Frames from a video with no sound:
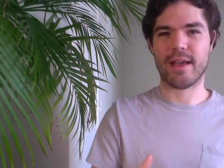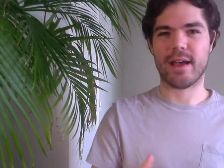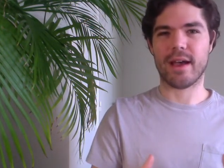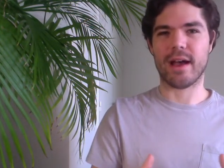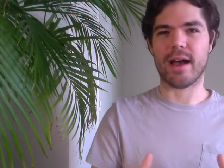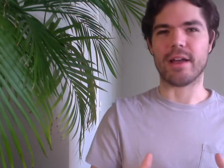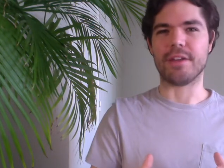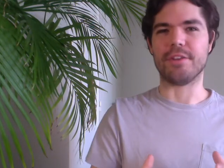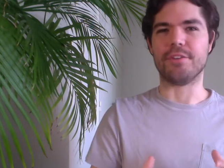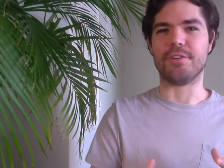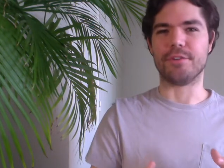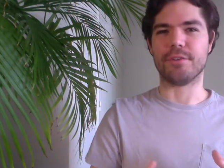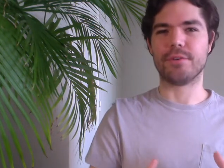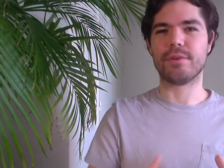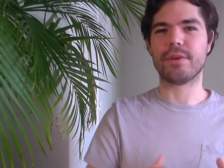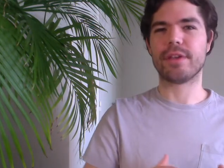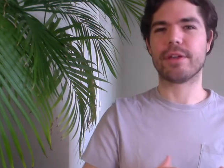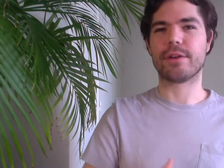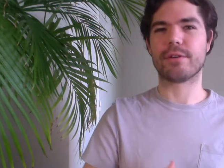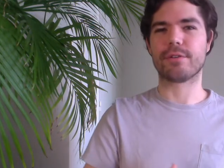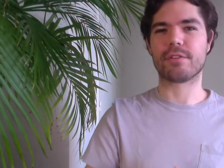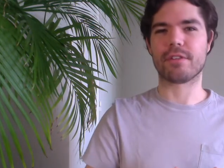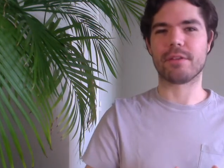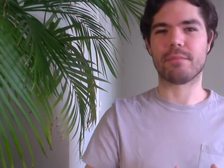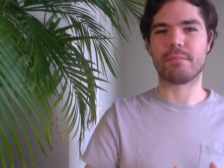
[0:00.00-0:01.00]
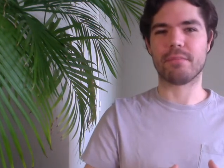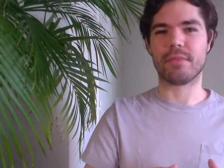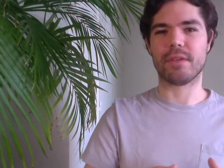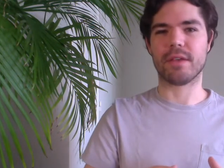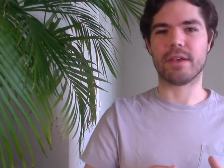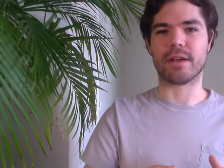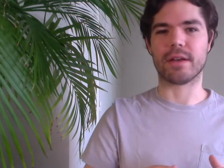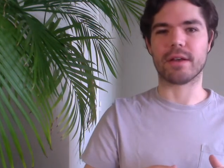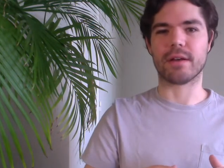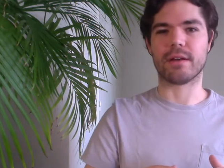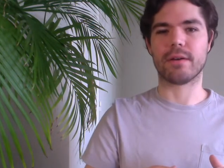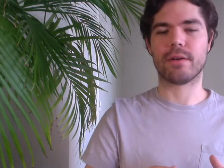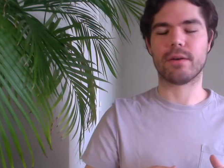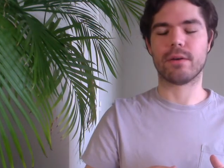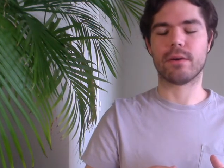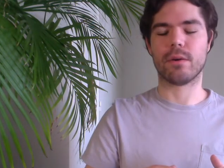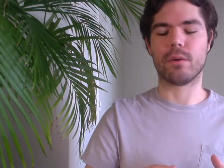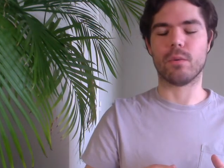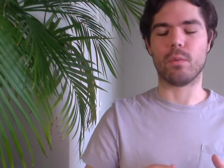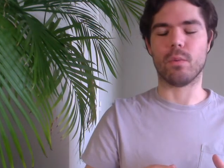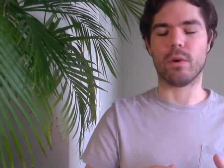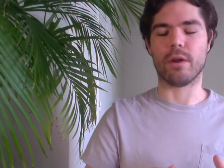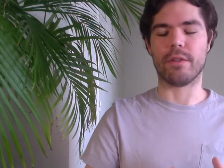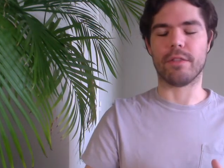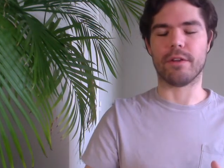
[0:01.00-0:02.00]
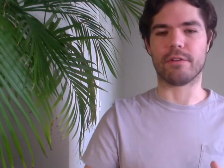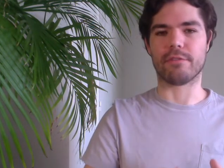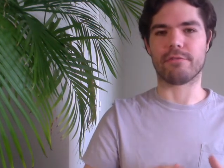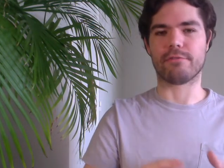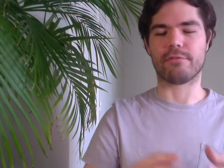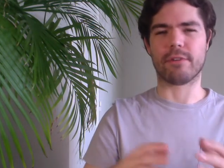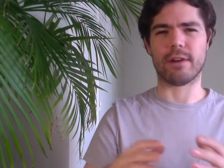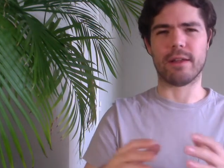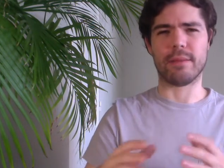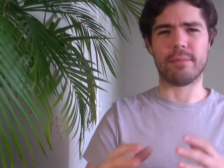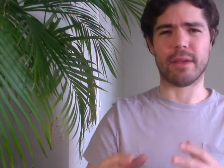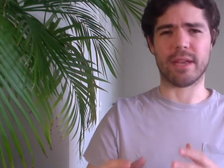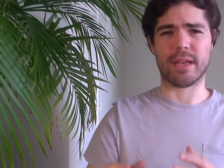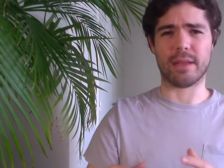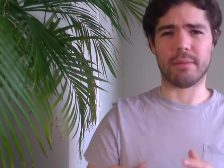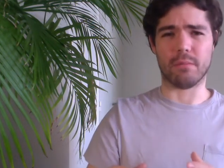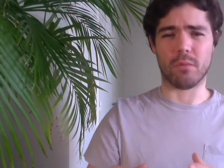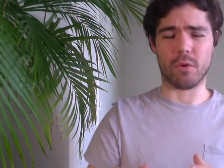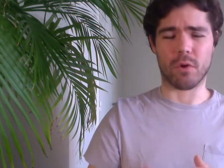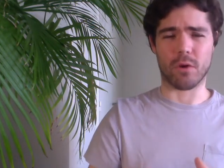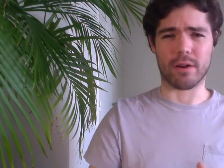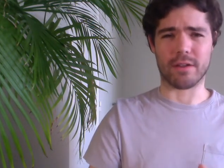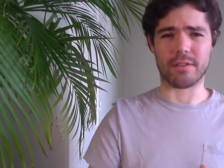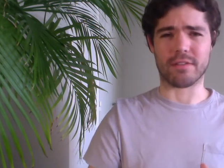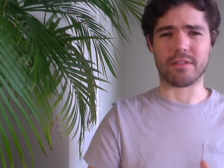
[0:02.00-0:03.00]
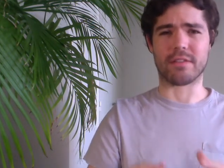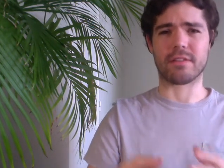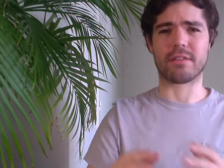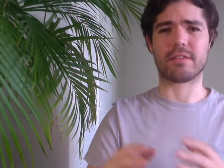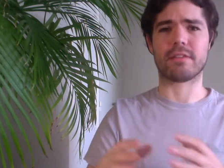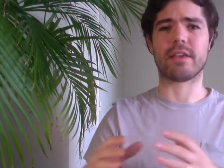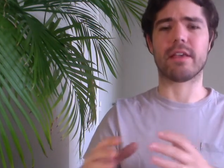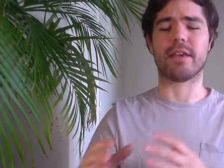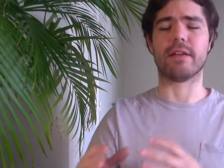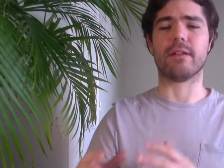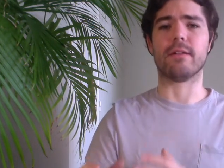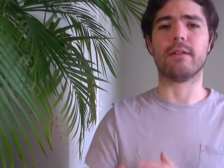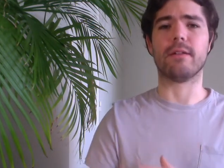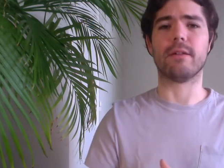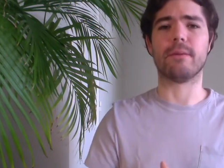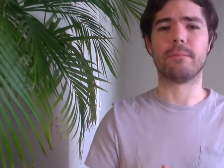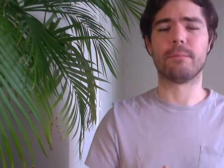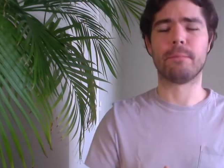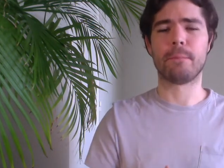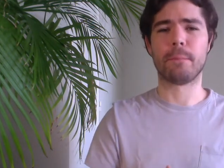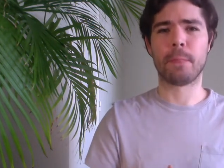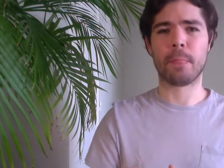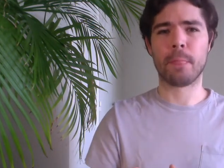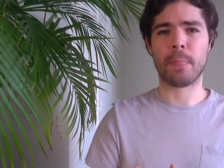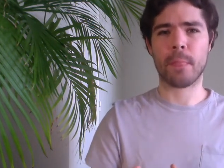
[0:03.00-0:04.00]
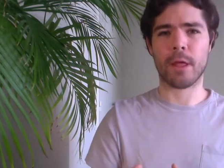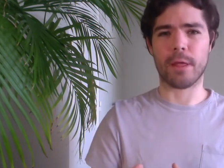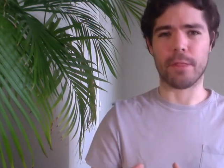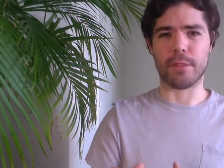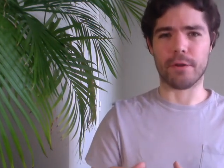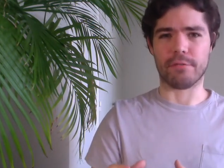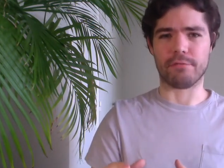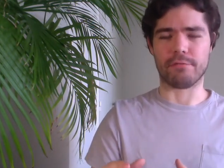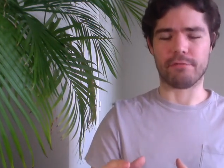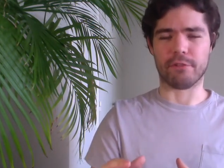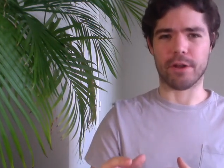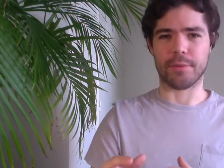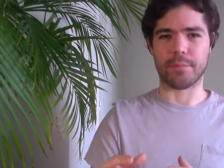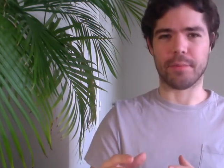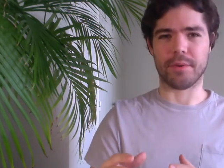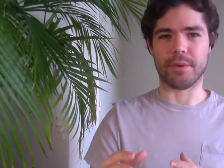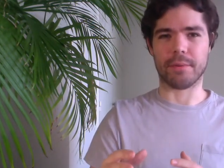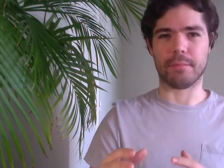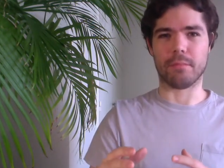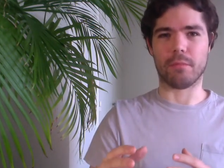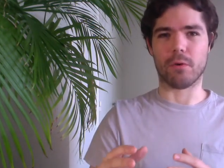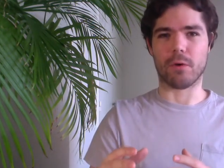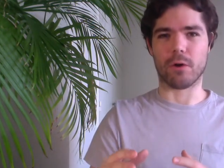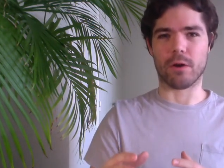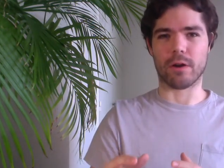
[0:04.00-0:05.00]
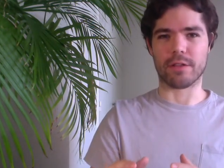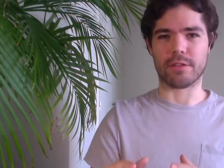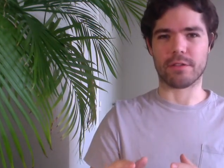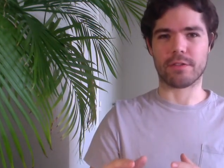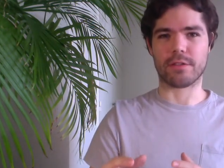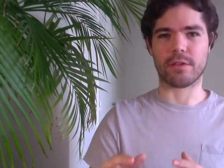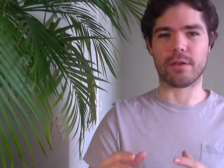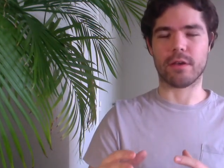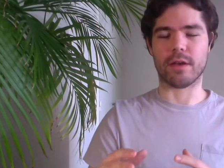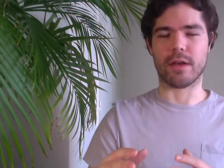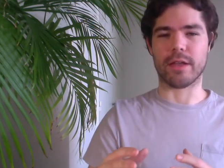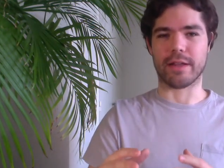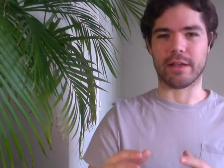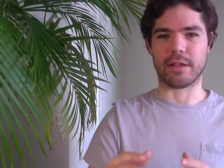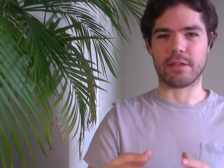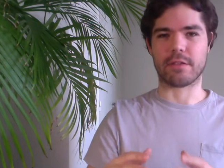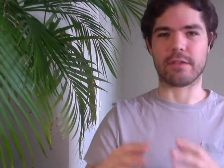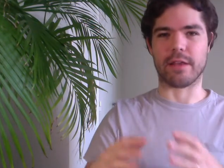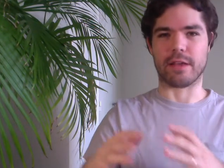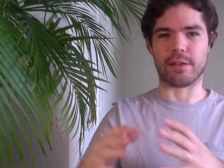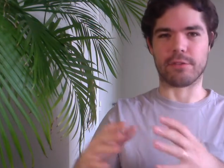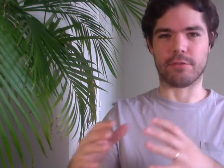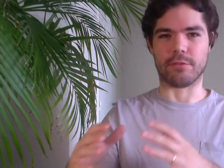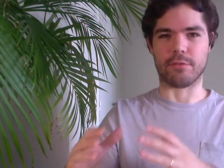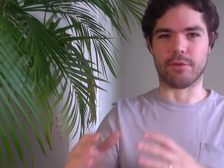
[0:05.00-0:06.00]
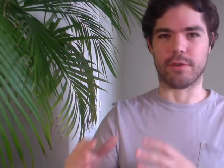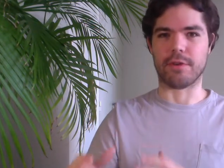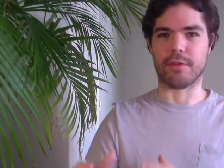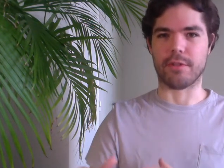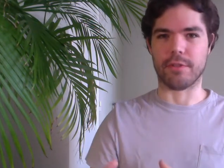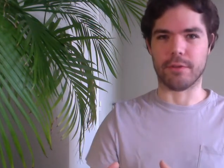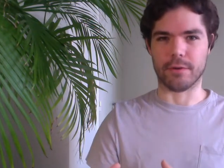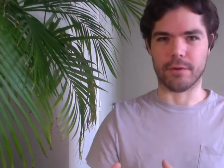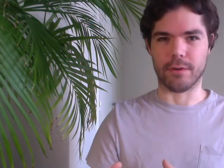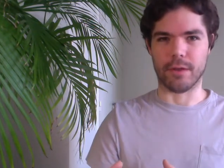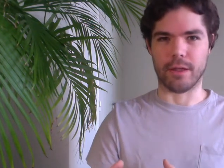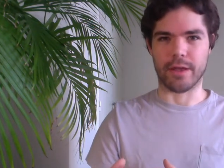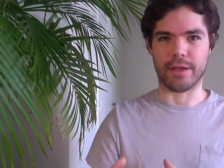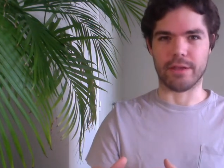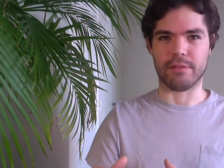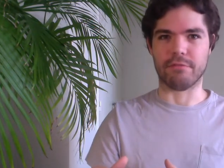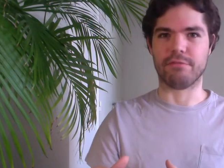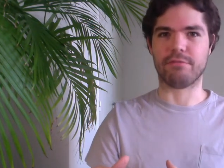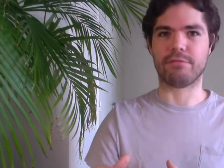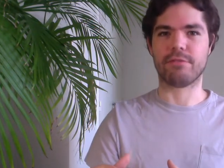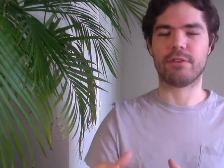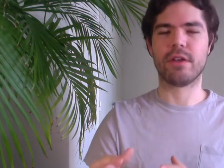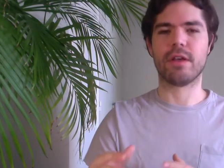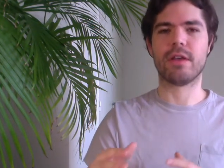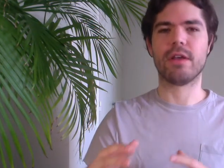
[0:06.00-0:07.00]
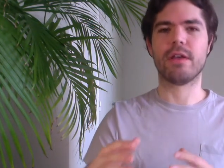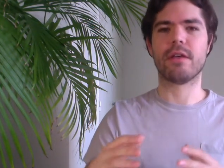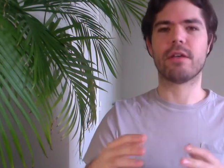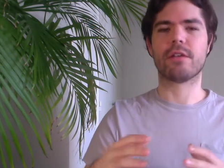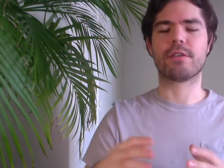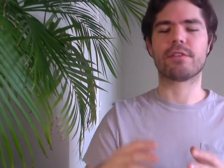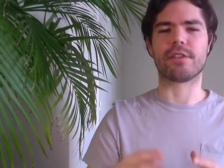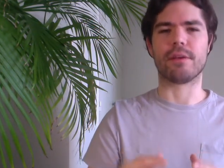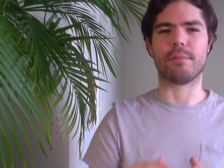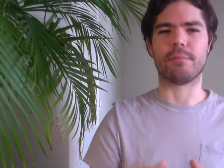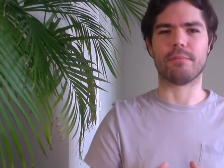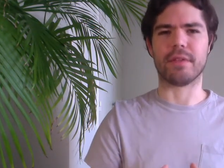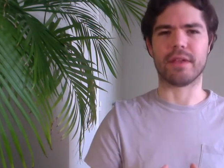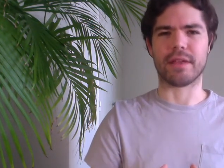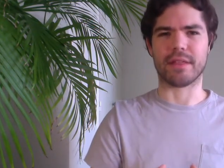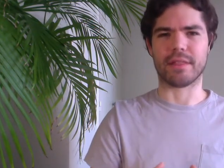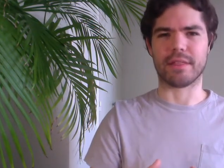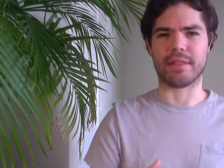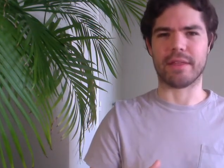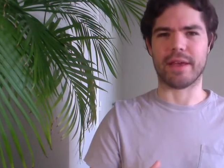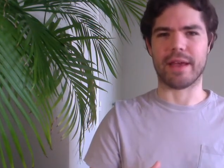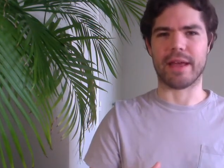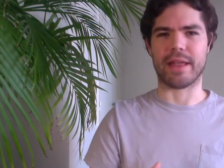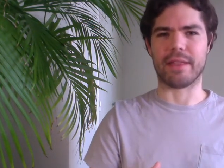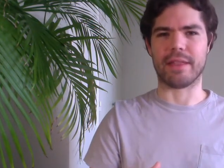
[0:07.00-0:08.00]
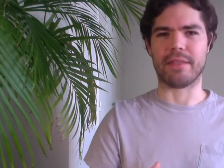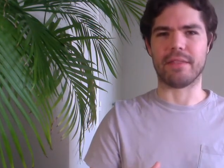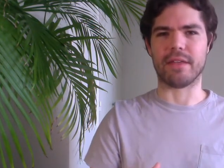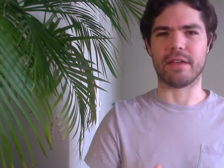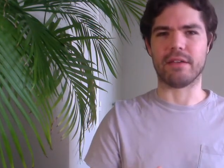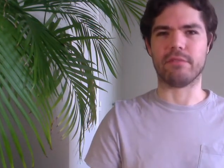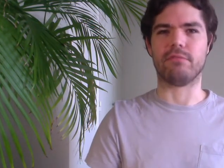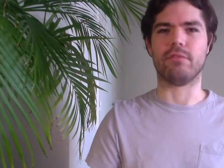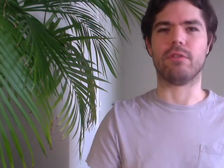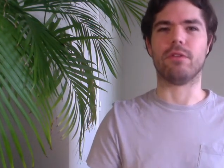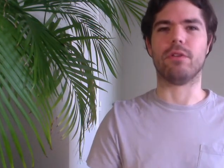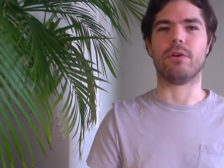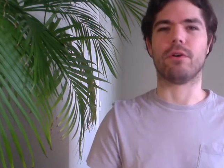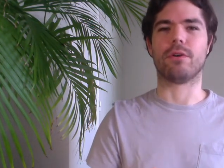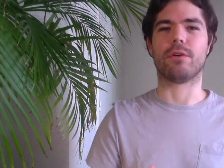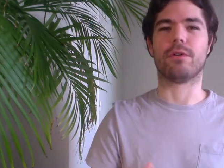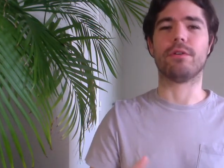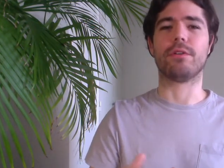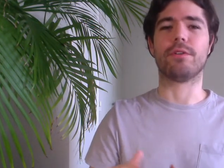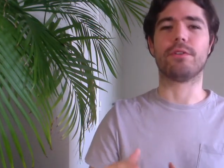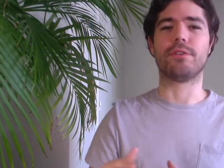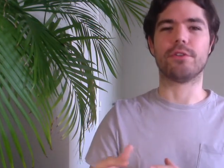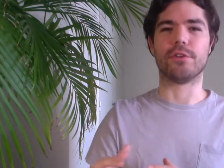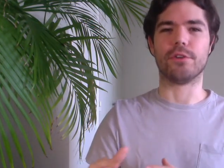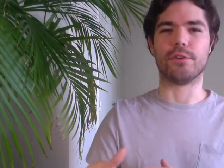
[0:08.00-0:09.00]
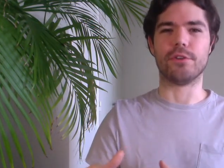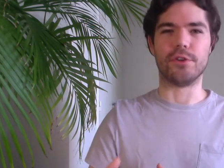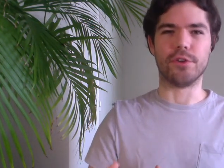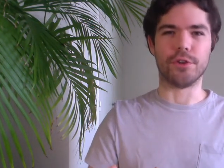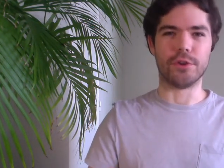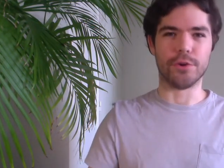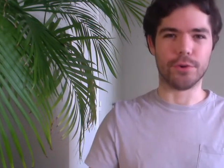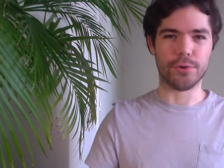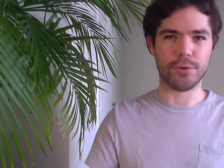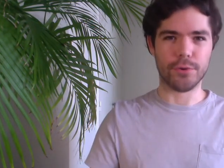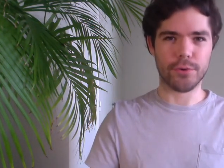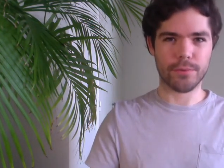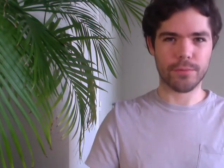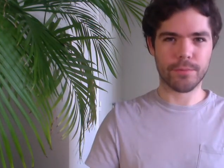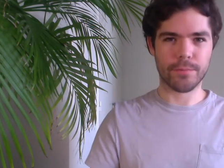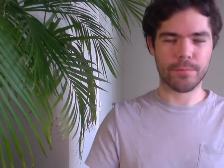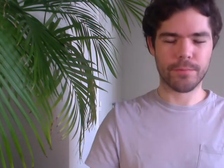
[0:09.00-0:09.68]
I do hear something where they're framing it more as a skill. They're framing it more as an accessory to their life, something that they've learned to do